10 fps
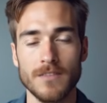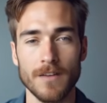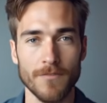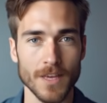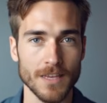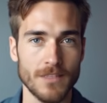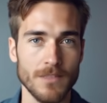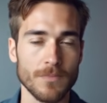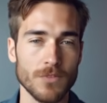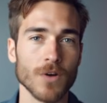Don't forget
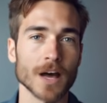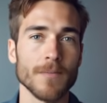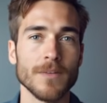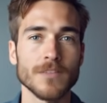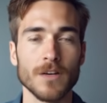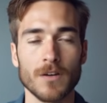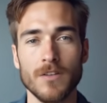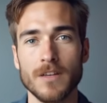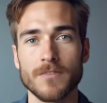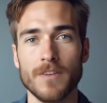to subscribe and turn
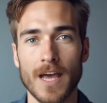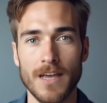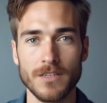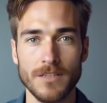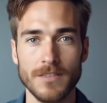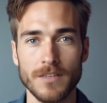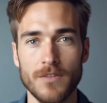on notifications